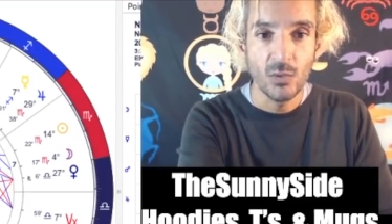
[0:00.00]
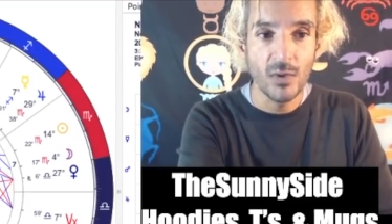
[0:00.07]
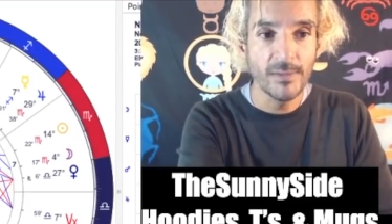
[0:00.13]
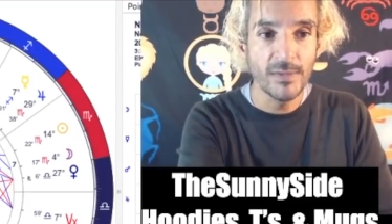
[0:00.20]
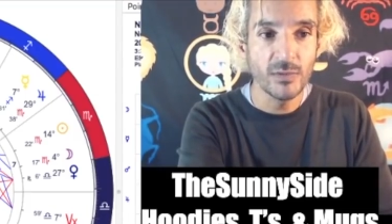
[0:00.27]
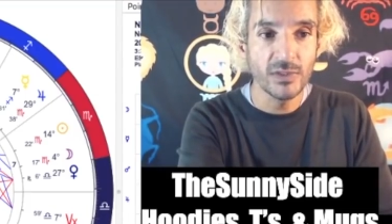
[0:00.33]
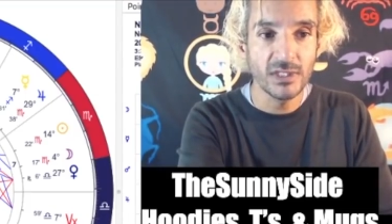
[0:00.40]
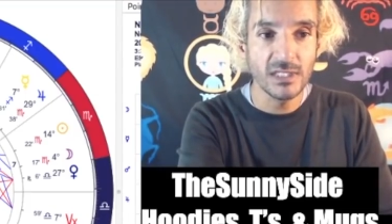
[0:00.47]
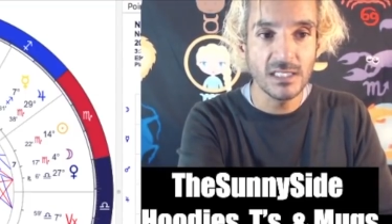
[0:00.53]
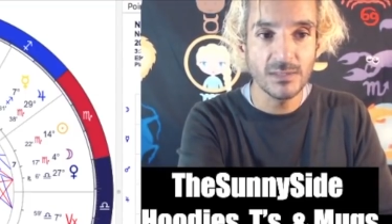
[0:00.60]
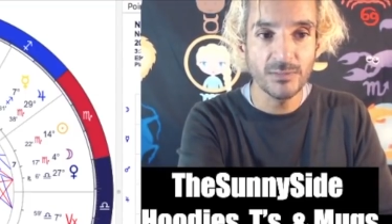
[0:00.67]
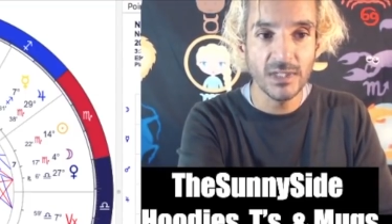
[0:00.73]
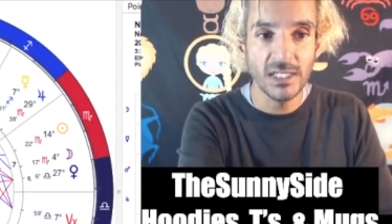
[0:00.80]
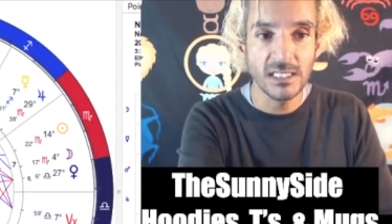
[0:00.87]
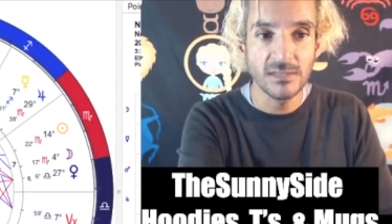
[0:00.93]
Women with
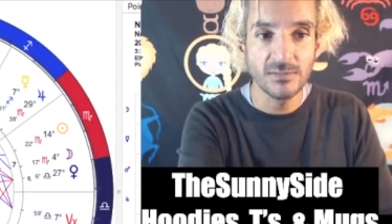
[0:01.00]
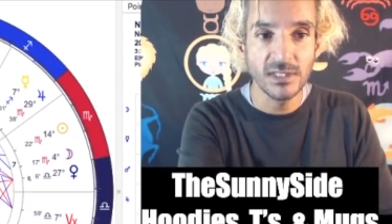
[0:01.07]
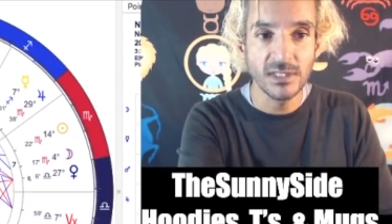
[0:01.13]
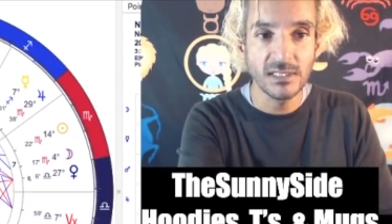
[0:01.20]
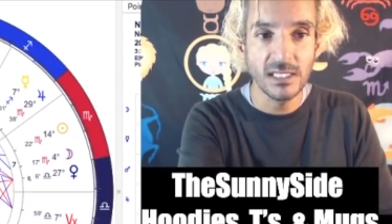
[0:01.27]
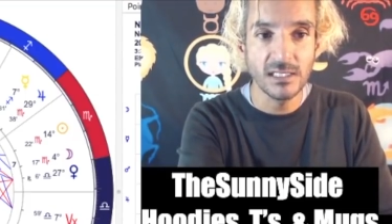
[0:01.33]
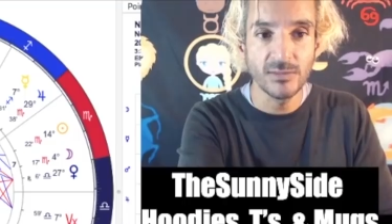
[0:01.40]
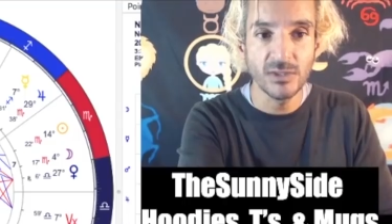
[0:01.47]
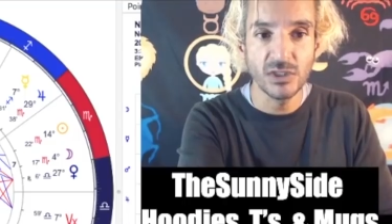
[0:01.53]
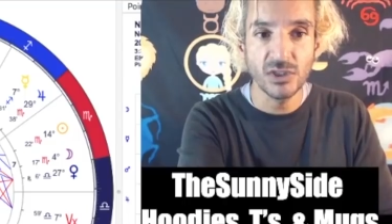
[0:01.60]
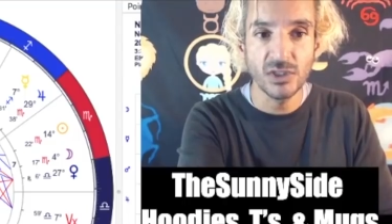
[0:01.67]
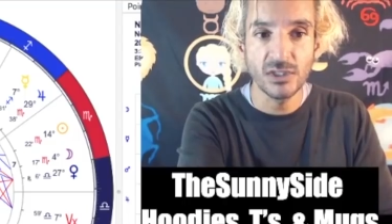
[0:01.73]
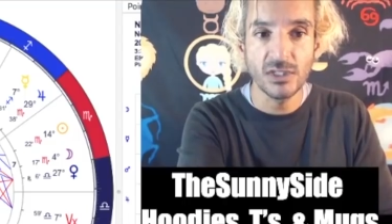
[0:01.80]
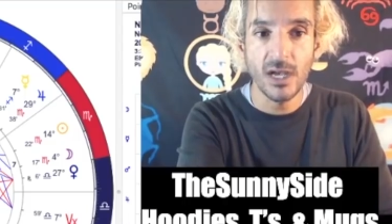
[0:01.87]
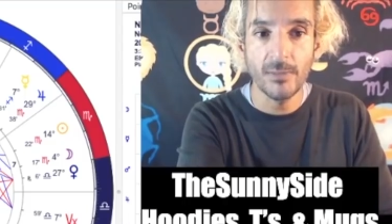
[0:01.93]
this placement tend to be
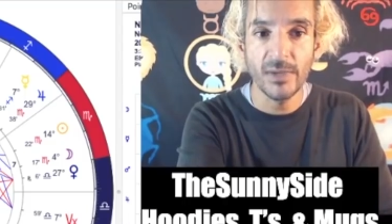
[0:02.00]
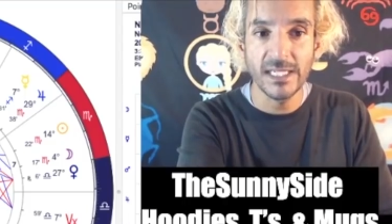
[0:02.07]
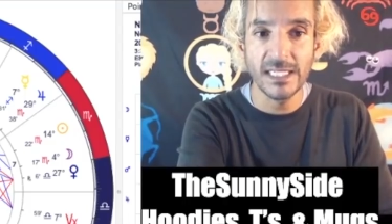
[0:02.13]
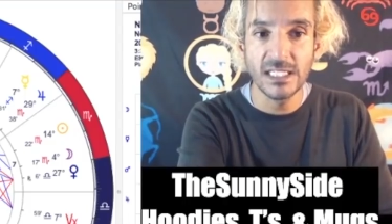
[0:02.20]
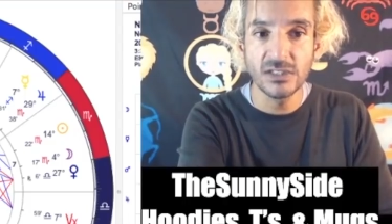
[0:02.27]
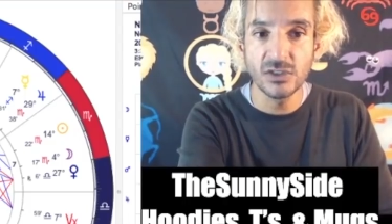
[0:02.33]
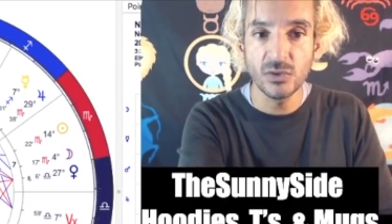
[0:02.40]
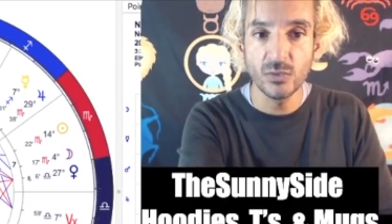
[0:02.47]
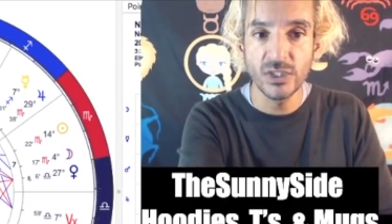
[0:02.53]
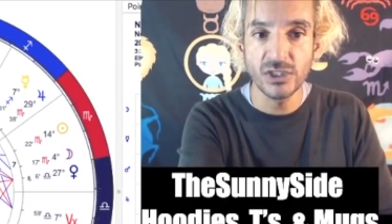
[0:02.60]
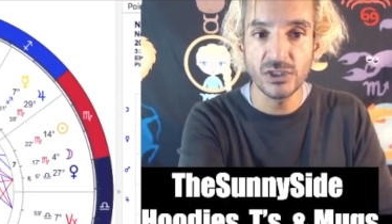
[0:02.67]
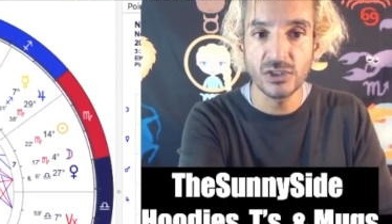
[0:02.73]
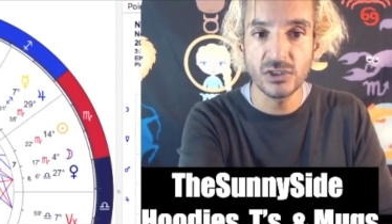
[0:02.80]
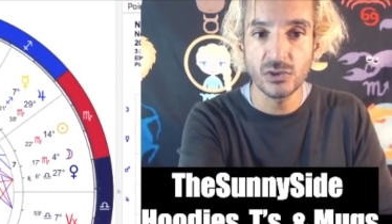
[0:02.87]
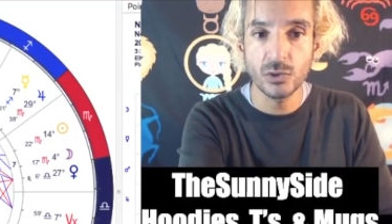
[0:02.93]
turned on by
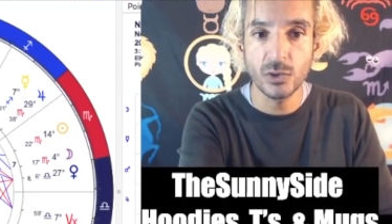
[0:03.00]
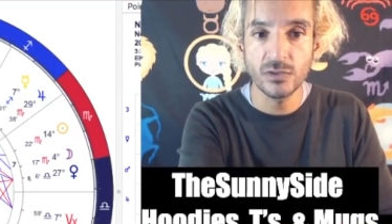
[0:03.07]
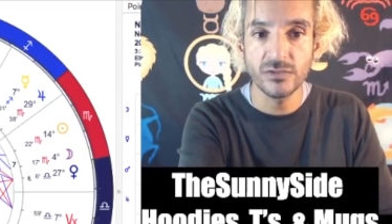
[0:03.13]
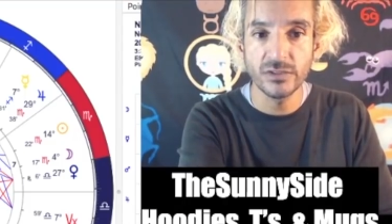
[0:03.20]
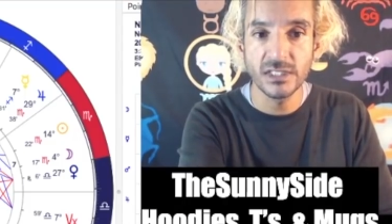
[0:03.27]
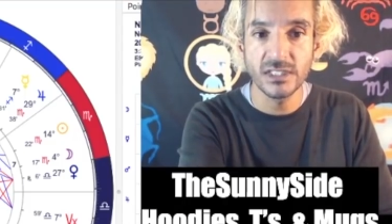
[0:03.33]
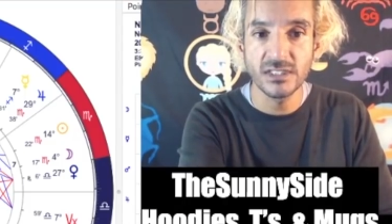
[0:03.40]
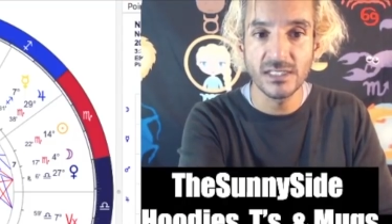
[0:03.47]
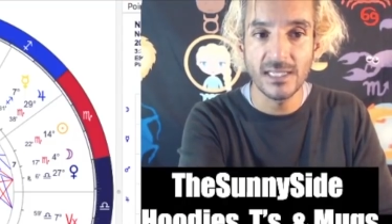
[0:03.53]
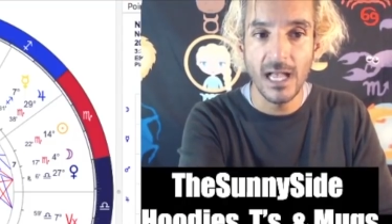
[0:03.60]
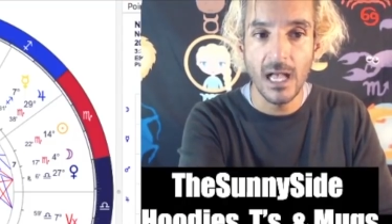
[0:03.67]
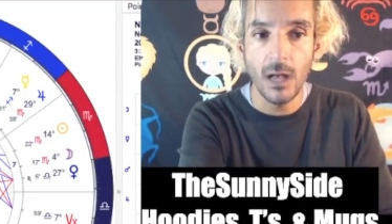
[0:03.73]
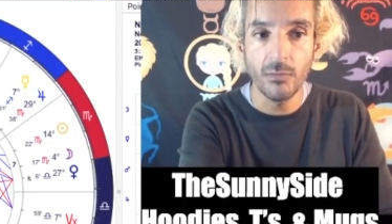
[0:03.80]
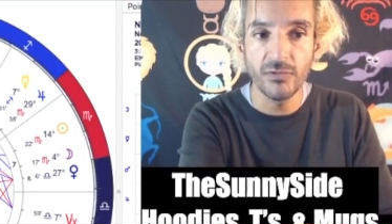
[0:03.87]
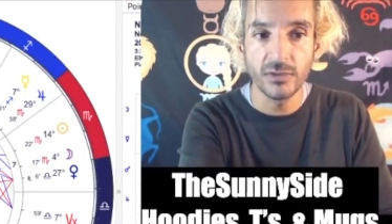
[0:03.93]
intuition, truthfulness,
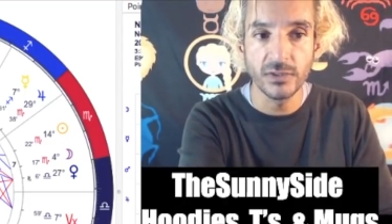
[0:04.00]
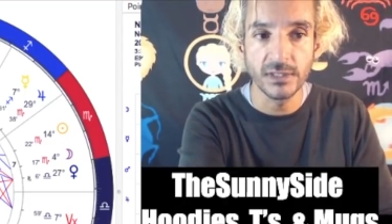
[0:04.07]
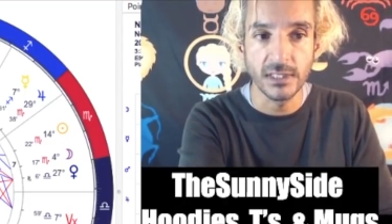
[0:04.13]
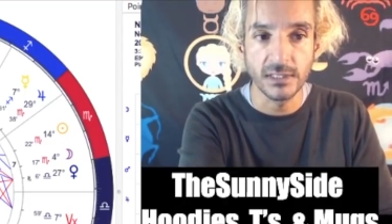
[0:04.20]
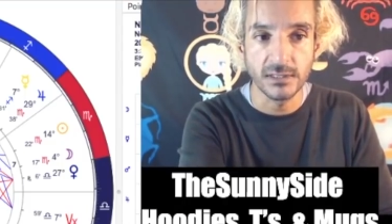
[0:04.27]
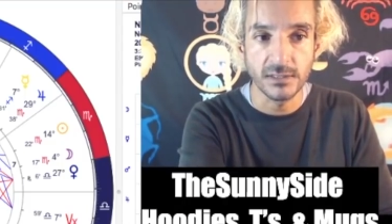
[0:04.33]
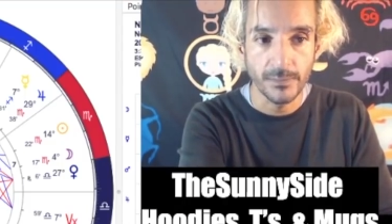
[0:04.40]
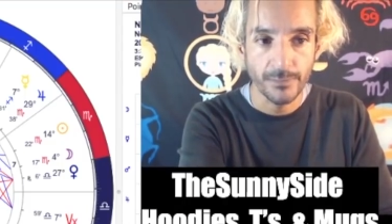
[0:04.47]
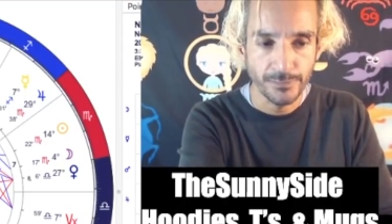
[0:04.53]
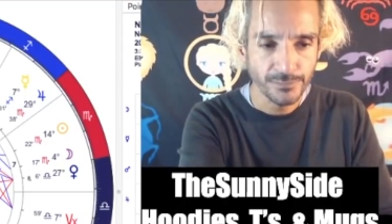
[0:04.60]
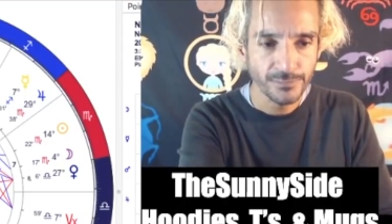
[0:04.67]
and helpfulness.